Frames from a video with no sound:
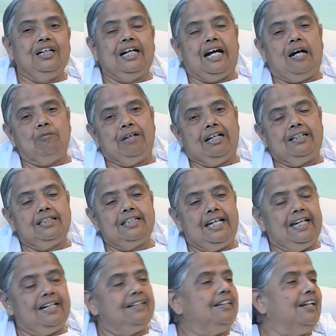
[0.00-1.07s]
come and
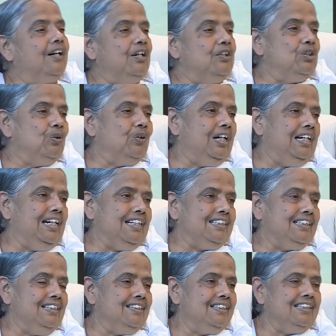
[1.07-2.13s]
take the Raja Yoga
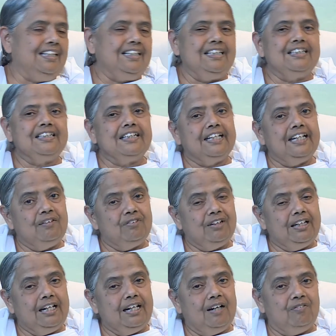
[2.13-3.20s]
lessons that is
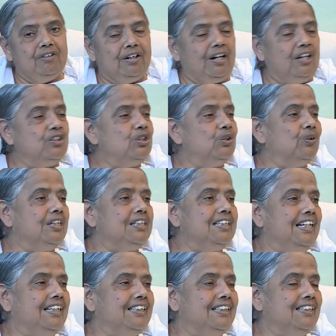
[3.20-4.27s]
given in our Raja Yoga
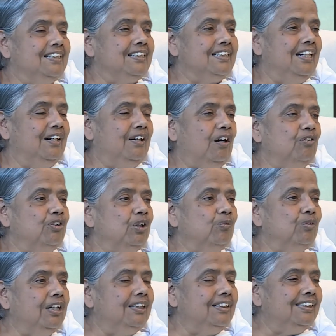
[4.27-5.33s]
centers around the
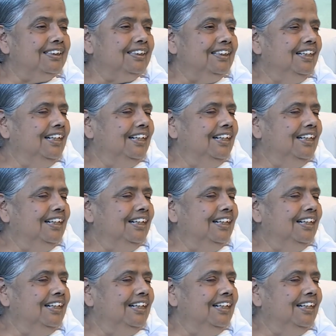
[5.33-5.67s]
world.